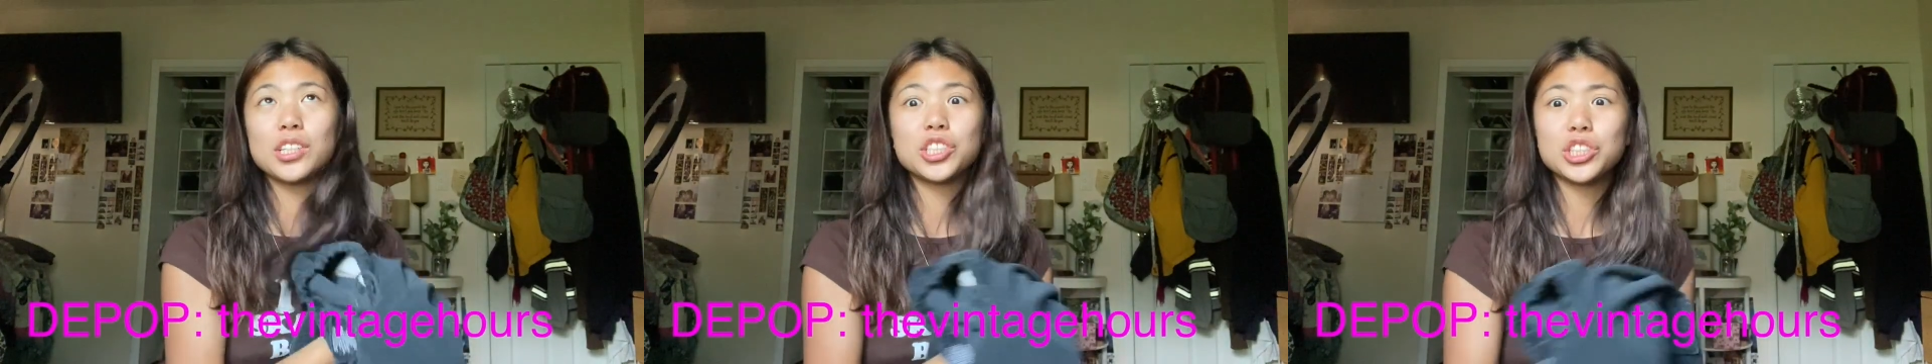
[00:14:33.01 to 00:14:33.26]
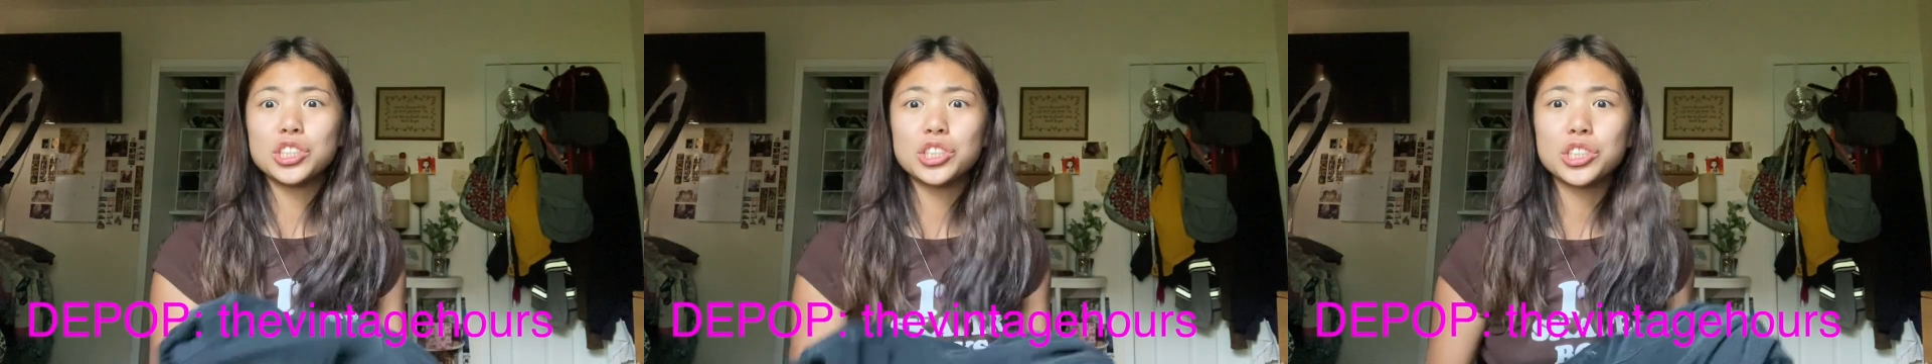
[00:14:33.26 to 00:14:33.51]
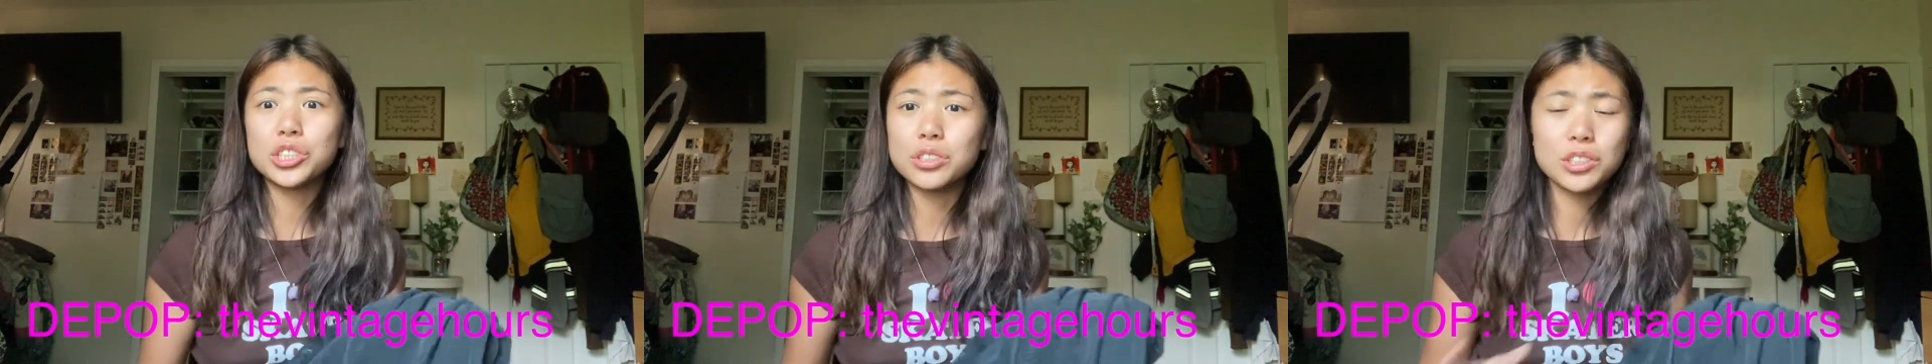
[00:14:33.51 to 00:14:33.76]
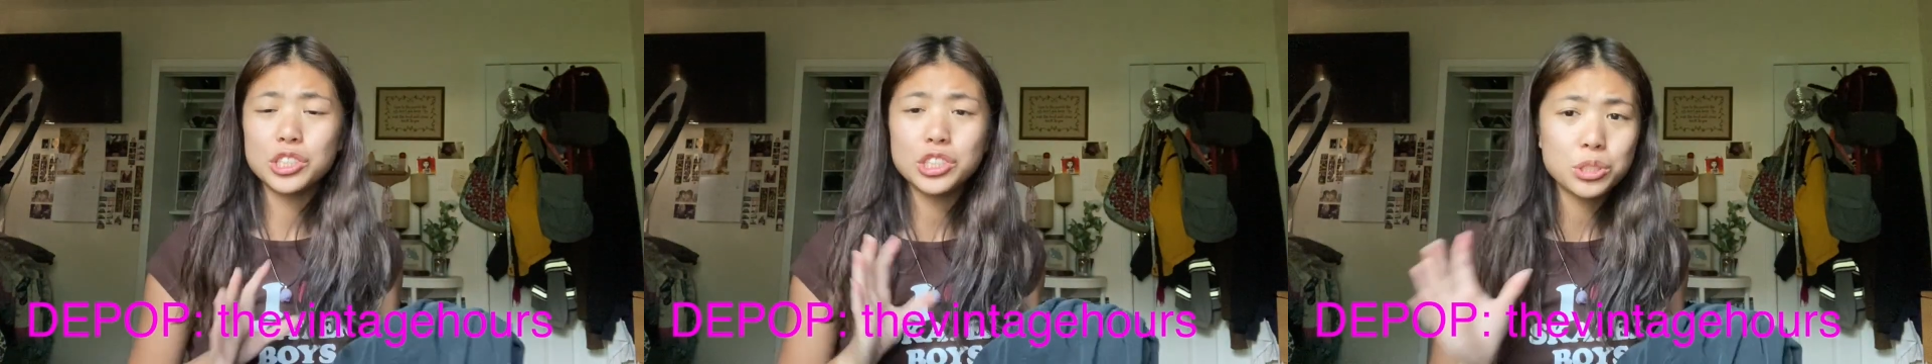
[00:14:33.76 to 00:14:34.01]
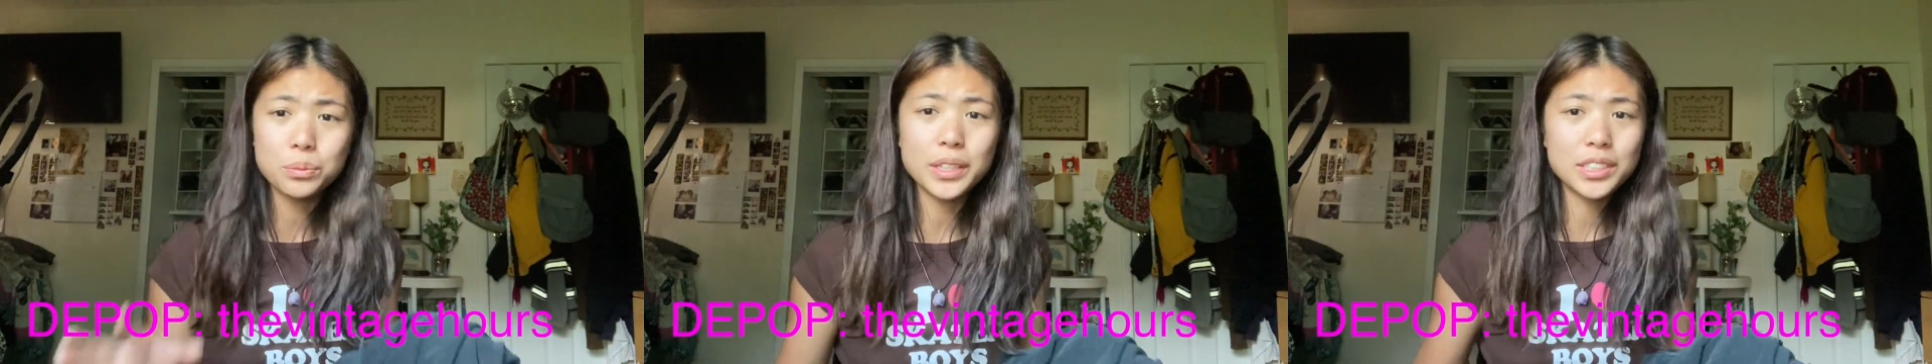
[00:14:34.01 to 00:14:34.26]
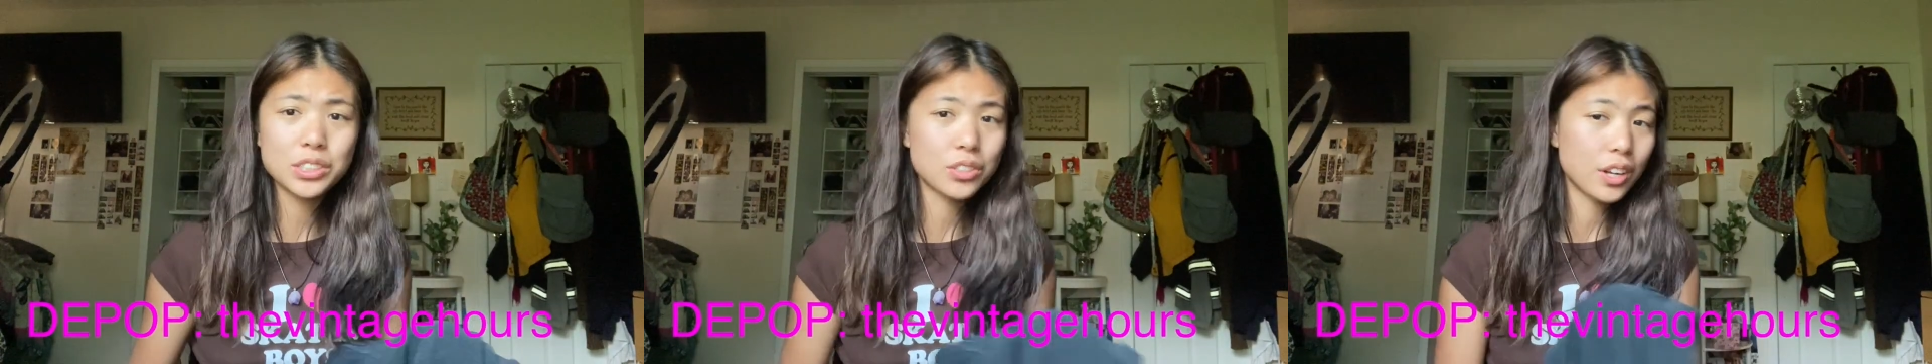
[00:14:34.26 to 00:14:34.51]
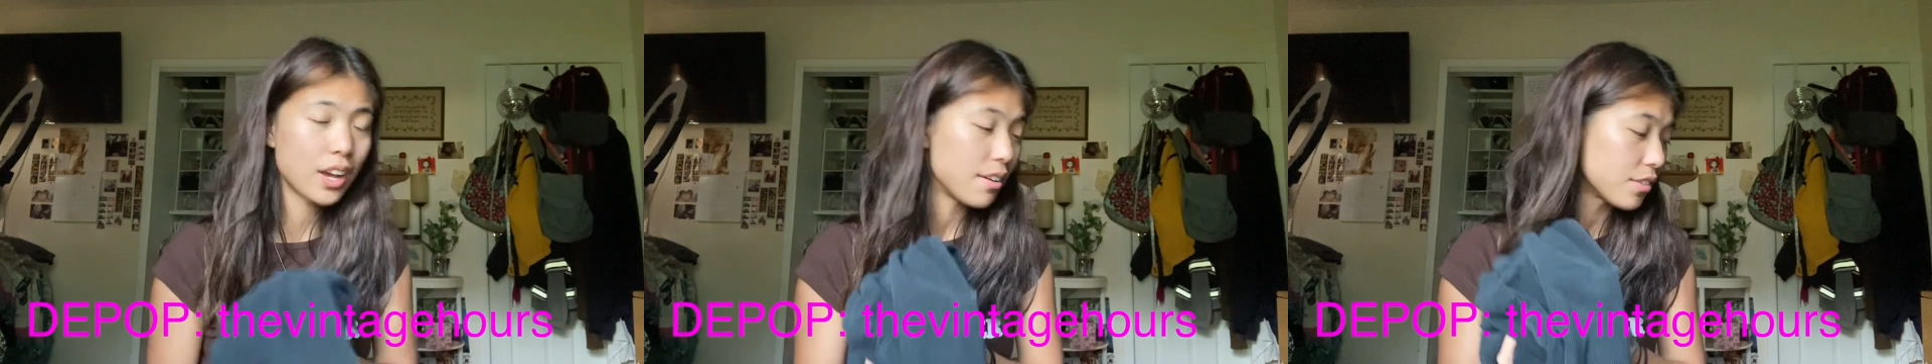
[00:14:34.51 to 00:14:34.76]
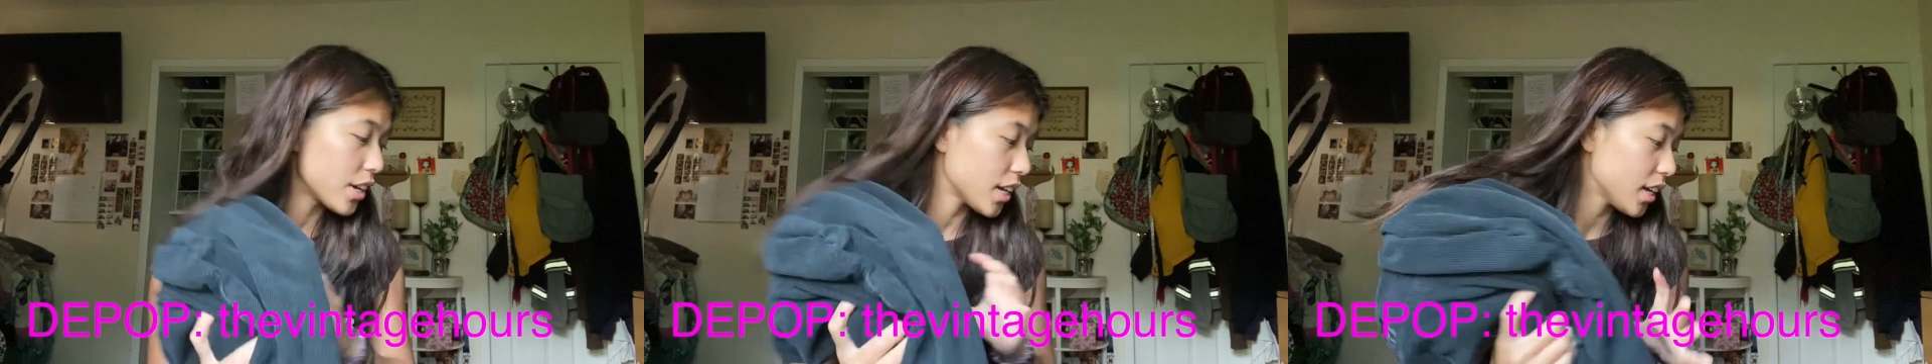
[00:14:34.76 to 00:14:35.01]
She's the sweetest girl
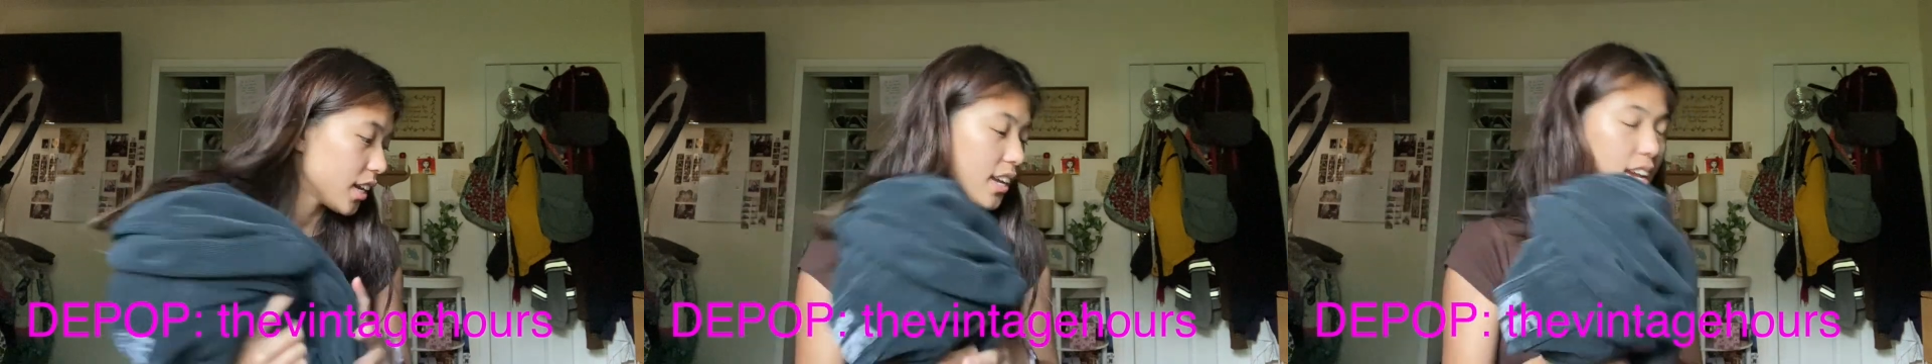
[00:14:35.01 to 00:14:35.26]
ever,